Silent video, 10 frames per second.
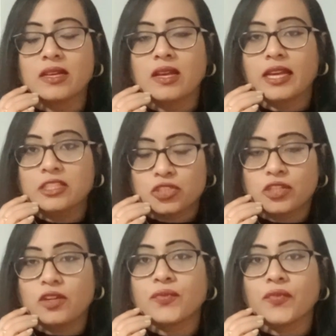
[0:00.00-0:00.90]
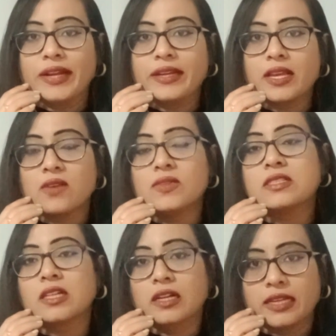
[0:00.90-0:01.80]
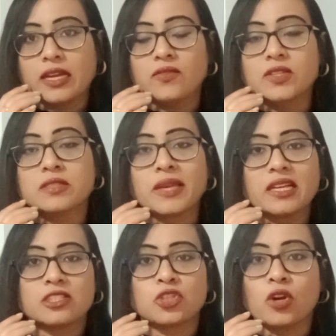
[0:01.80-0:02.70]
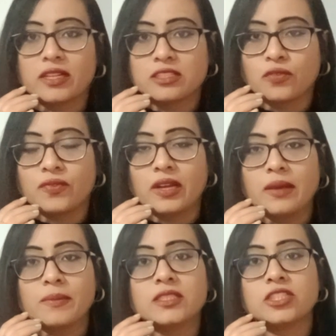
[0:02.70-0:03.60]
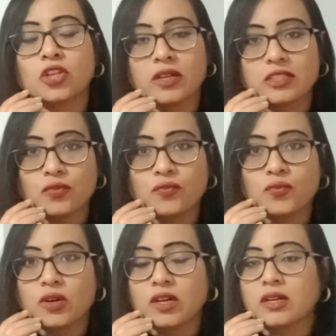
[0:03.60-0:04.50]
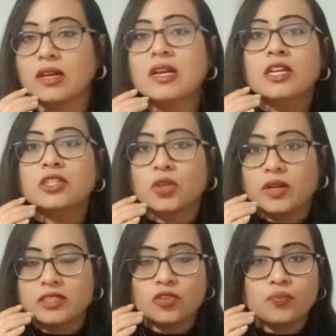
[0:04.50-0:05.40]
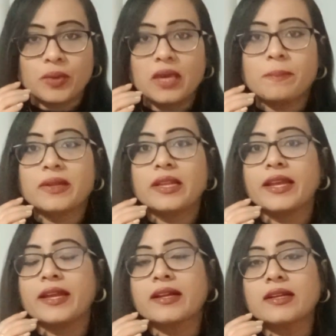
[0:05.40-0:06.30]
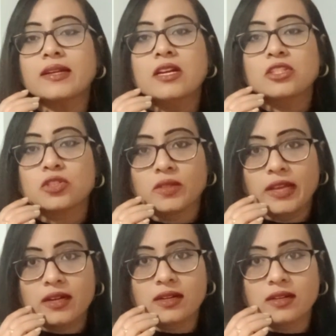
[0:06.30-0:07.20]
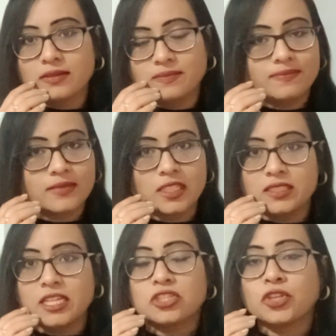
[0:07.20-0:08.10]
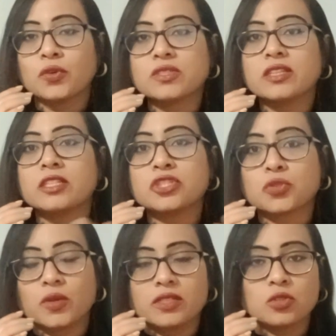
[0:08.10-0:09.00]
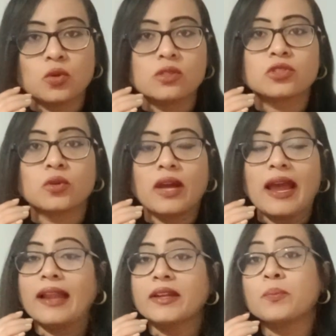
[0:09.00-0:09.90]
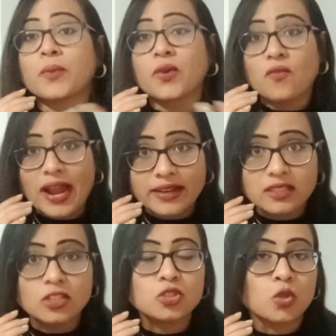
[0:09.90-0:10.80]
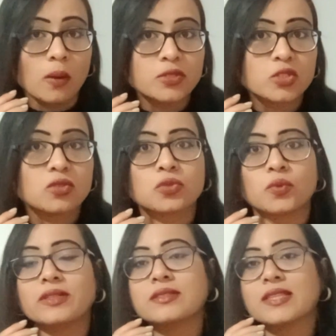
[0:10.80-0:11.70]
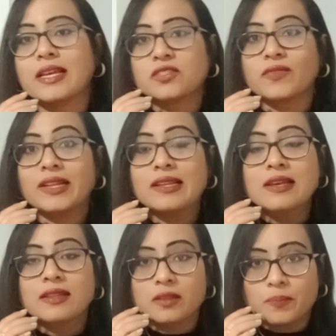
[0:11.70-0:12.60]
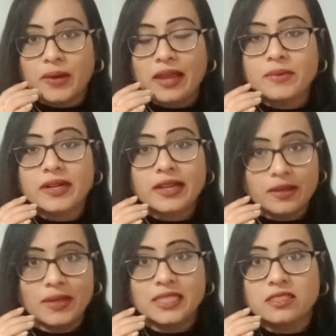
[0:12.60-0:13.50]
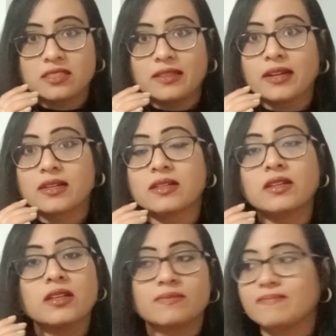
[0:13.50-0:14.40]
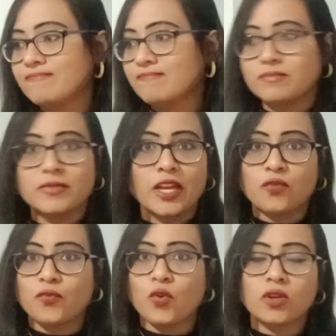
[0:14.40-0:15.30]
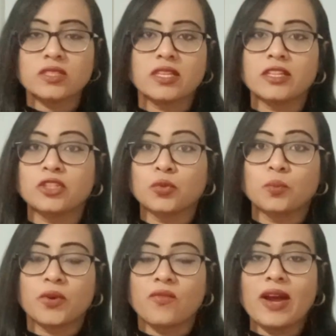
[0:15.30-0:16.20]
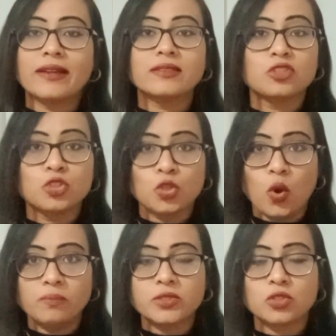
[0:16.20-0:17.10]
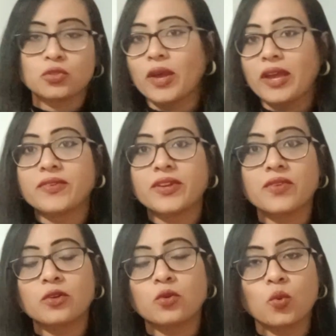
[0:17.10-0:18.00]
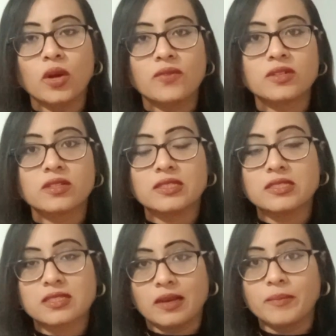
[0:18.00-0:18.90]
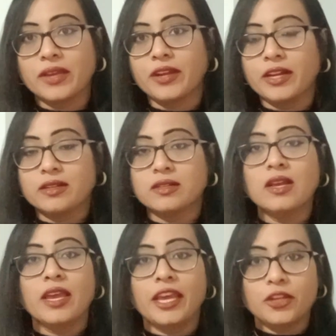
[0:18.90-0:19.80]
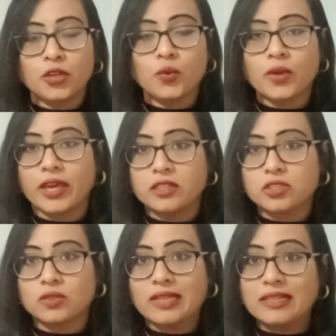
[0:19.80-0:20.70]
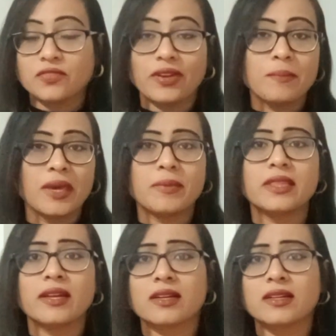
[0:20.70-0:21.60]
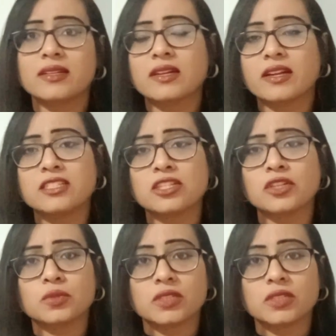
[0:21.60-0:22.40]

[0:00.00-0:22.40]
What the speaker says: instead of 20 hours 30 hours, because shortage of labor, shortage of work, shortage of people here. So they are just using the students also and providing the jobs to students as well. The primary means they're focusing to provide the jobs to everyone whoever is coming here in UK. So that's why maybe they are increasing to